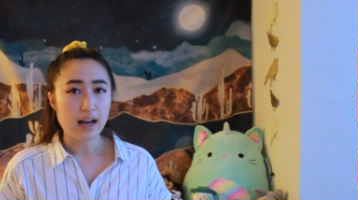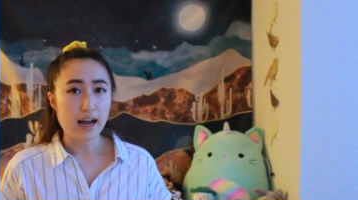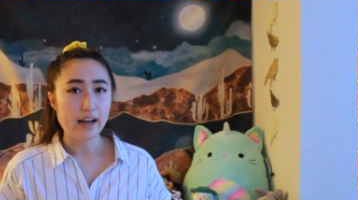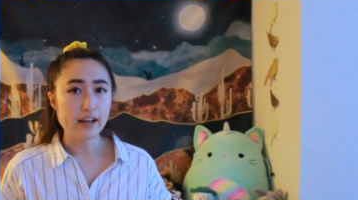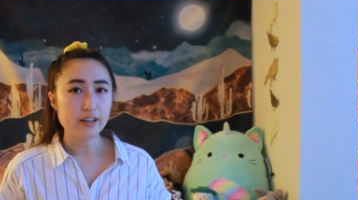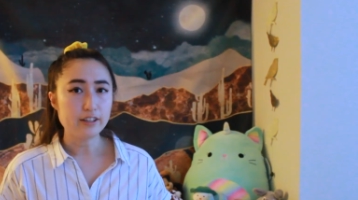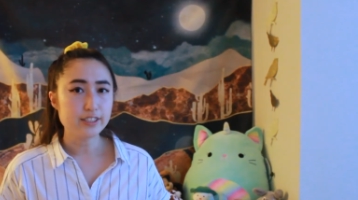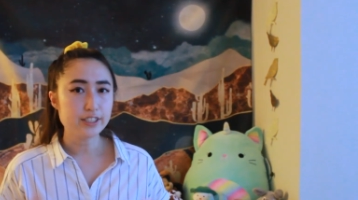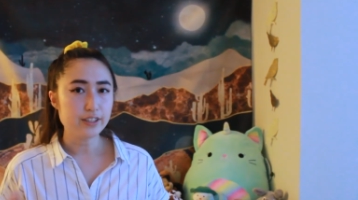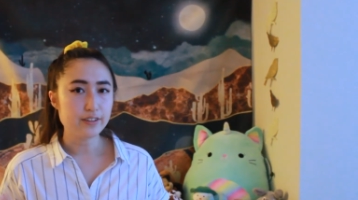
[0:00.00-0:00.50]

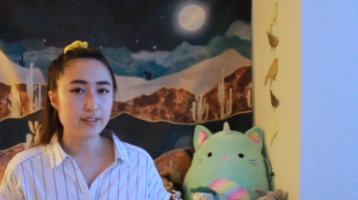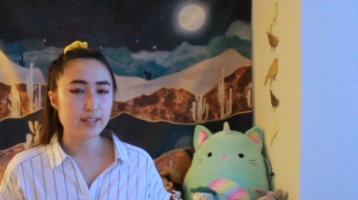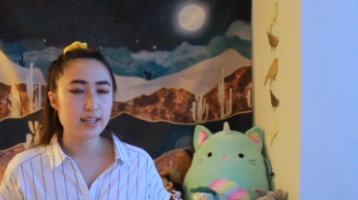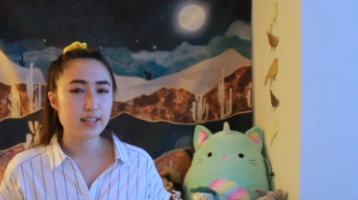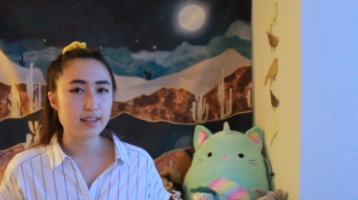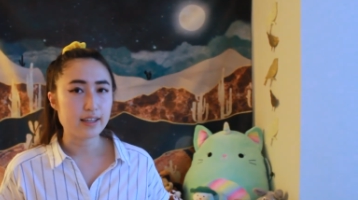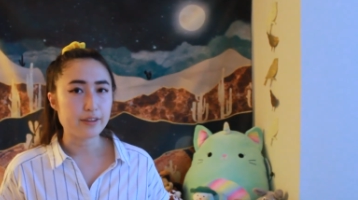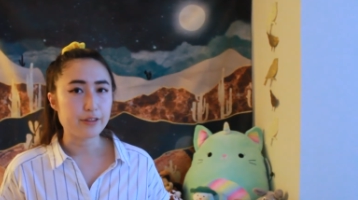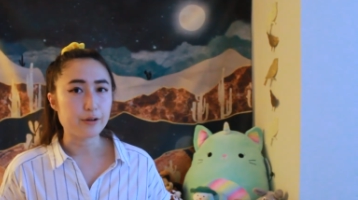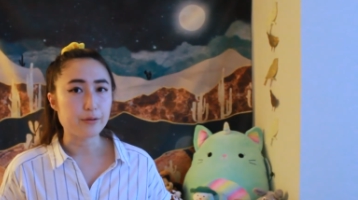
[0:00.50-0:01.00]
I also
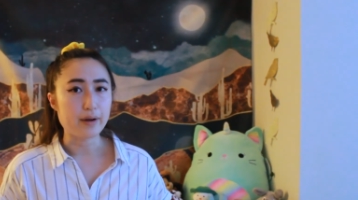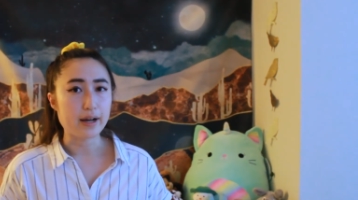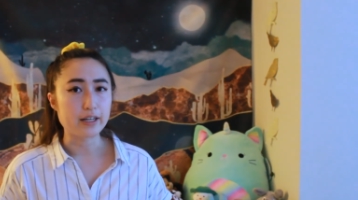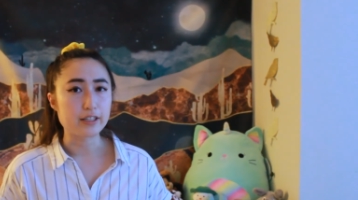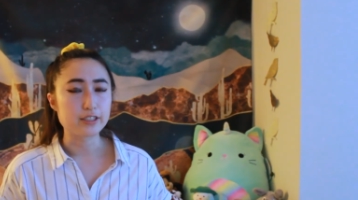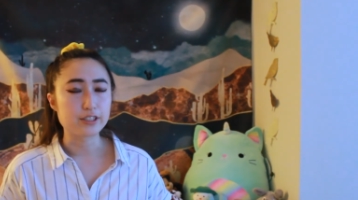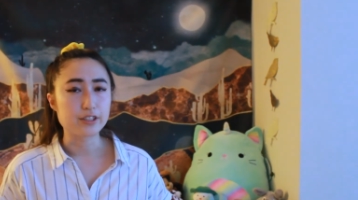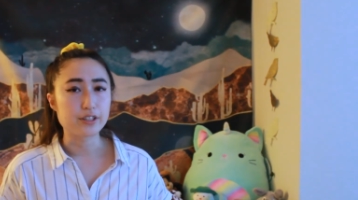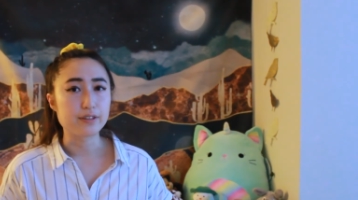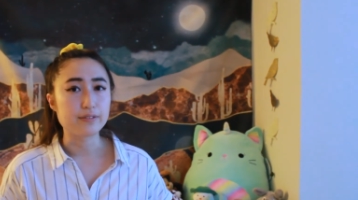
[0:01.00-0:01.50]
think that the
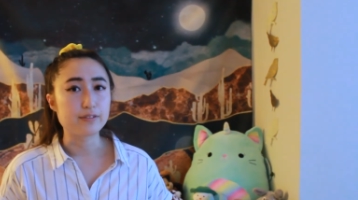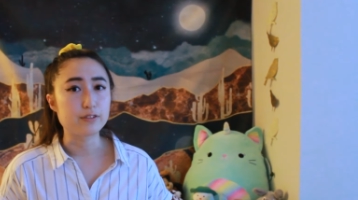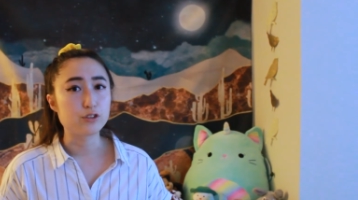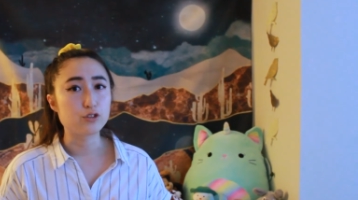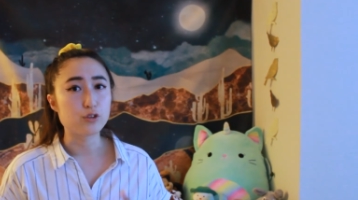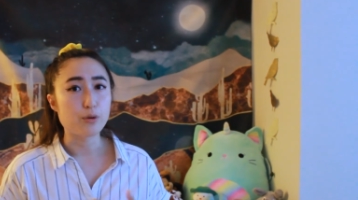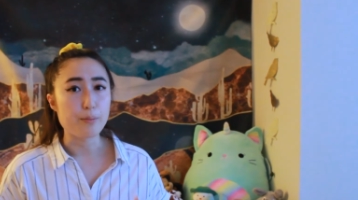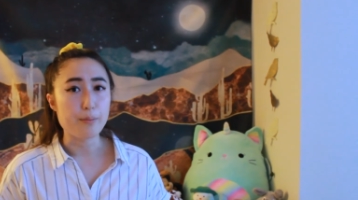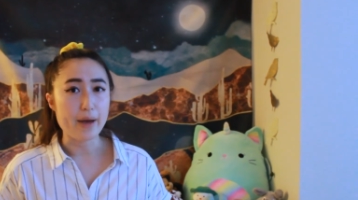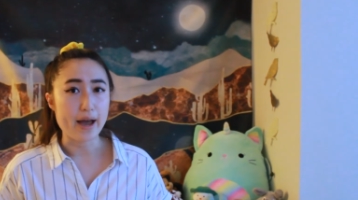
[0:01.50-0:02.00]
writers could have
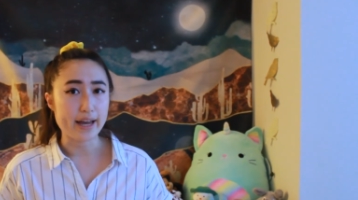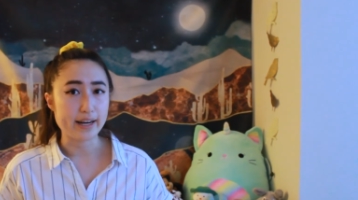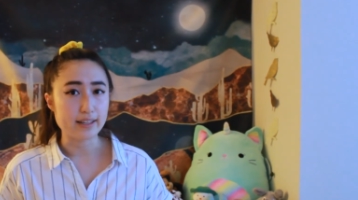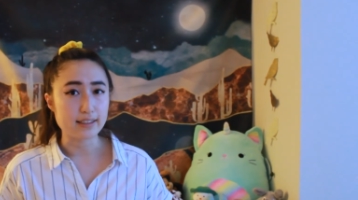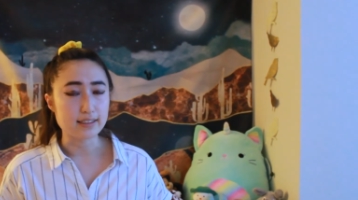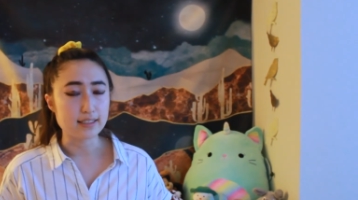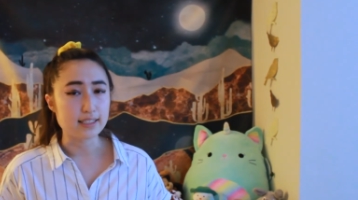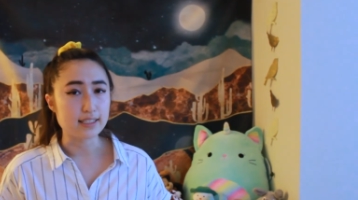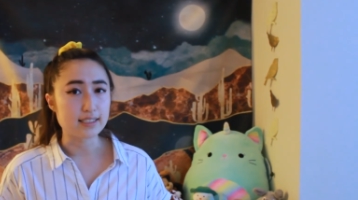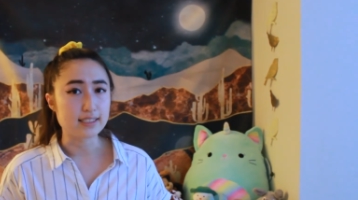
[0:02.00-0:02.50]

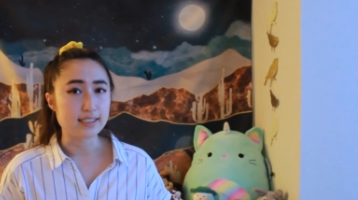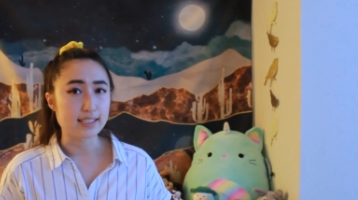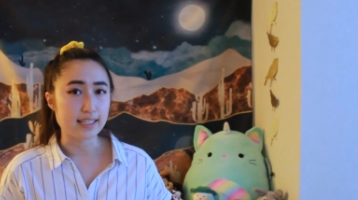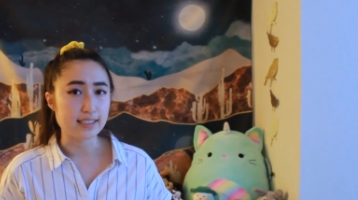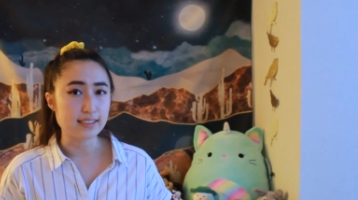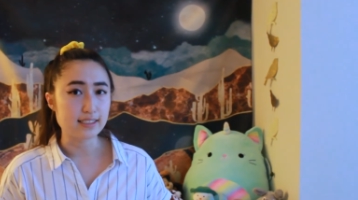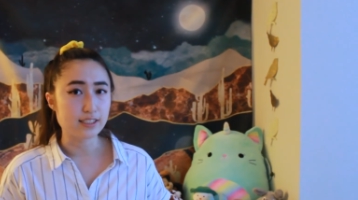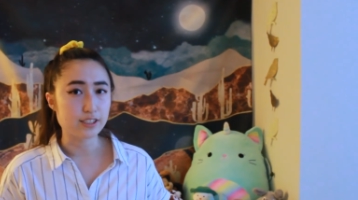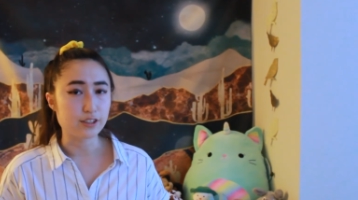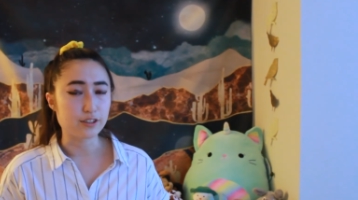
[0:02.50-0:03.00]
dramatically
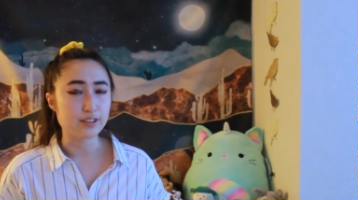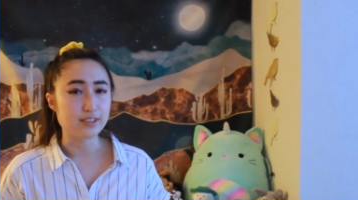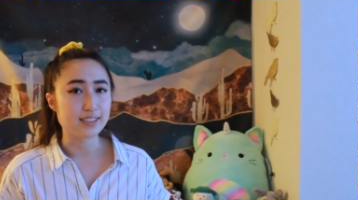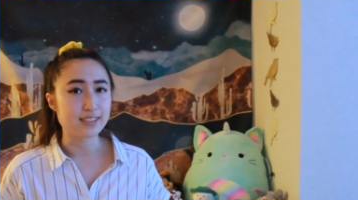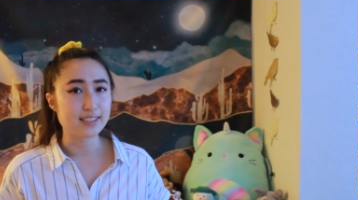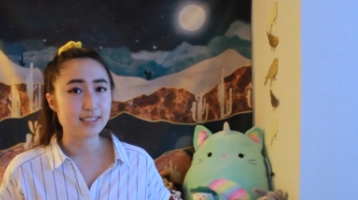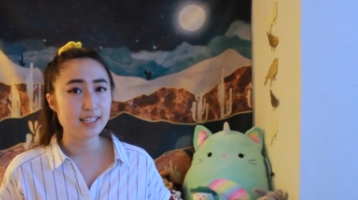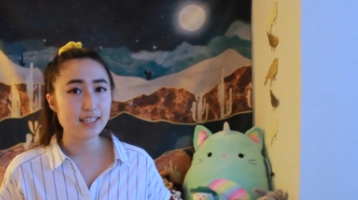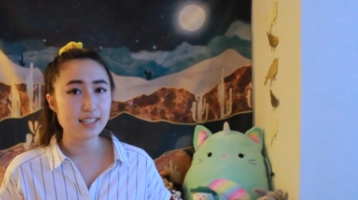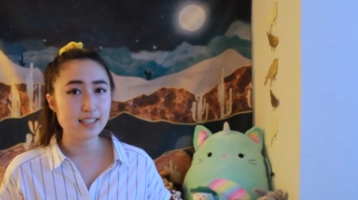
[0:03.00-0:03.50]
condensed certain
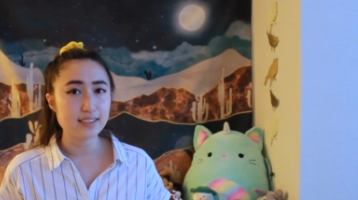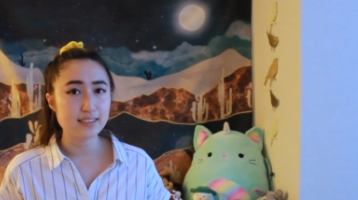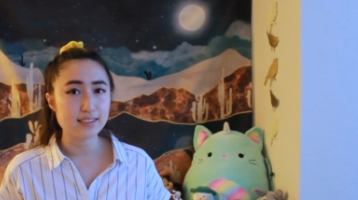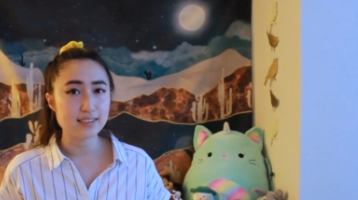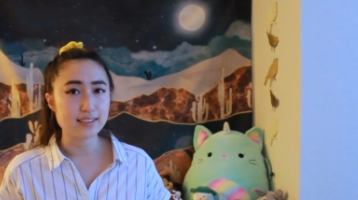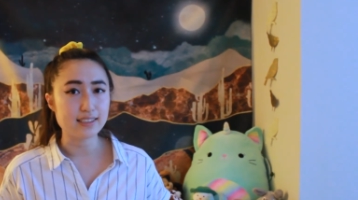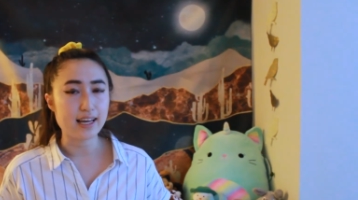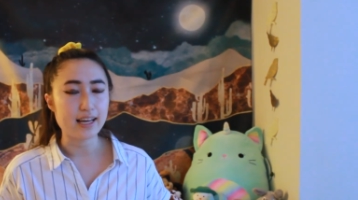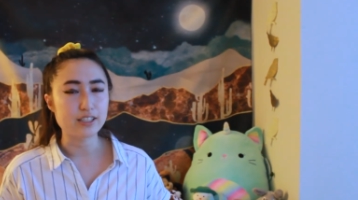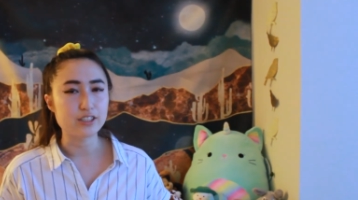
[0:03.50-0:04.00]

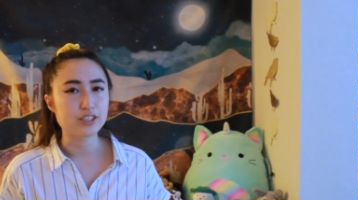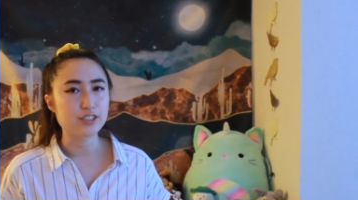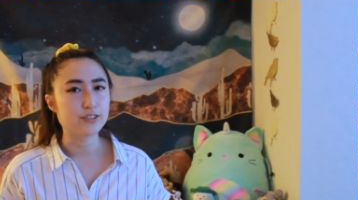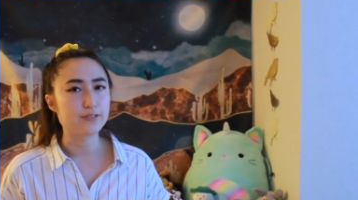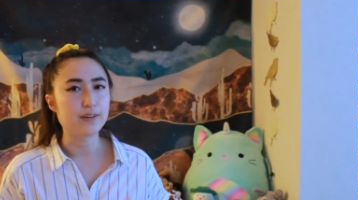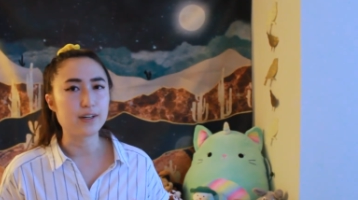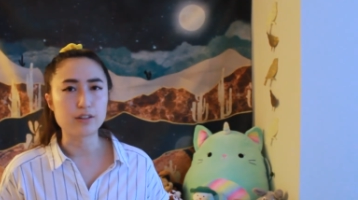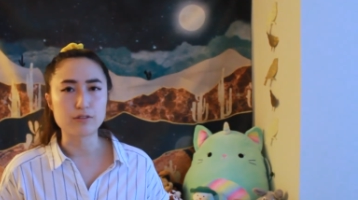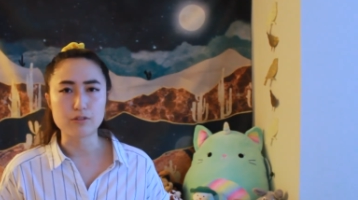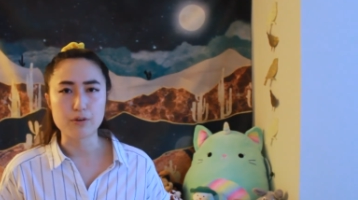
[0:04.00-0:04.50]
scenes that just
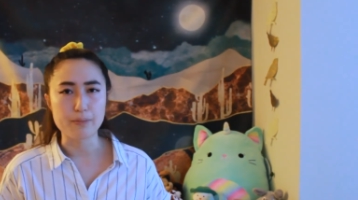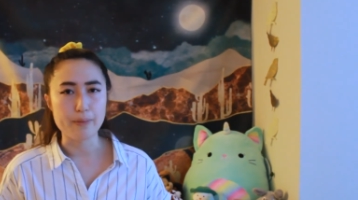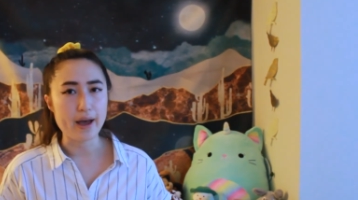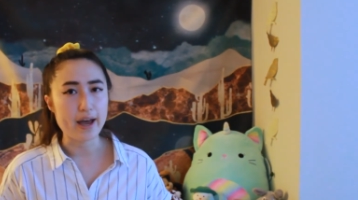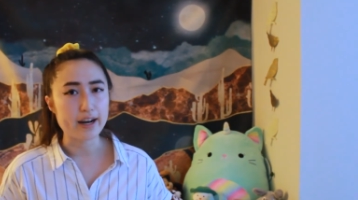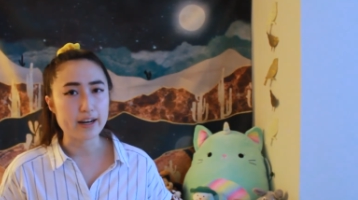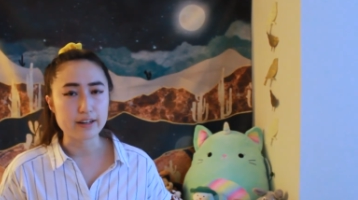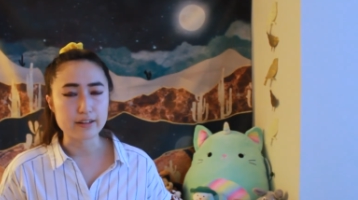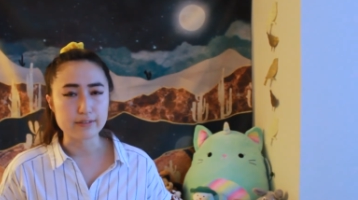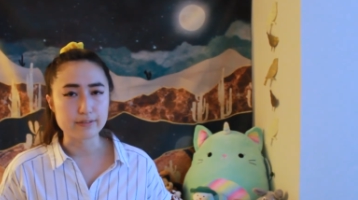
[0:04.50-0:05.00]
felt
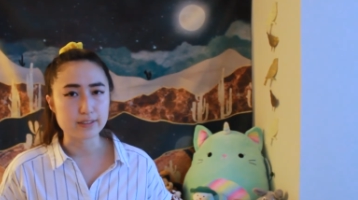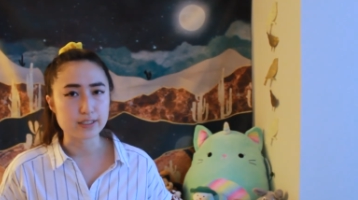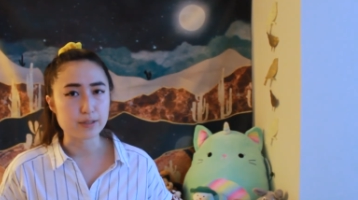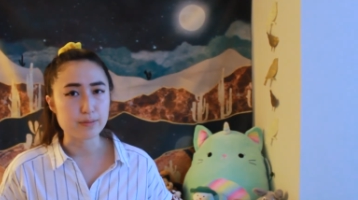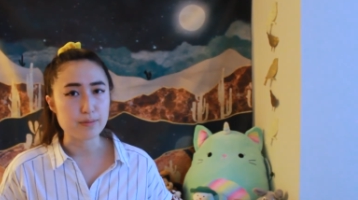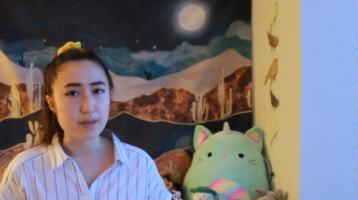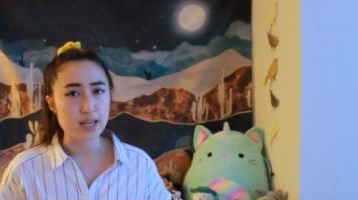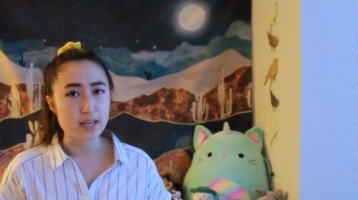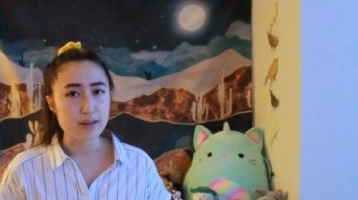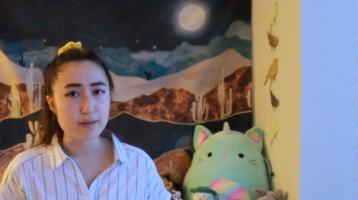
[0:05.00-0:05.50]
repetitive to
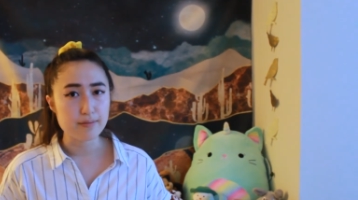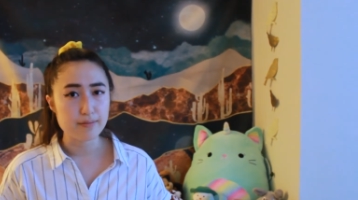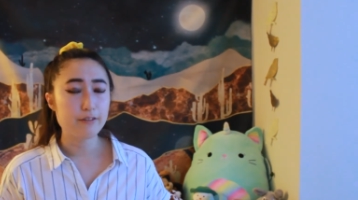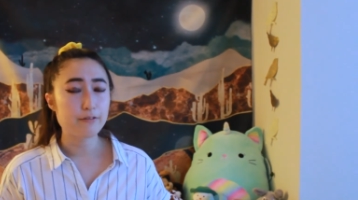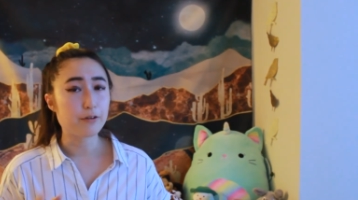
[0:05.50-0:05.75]
me.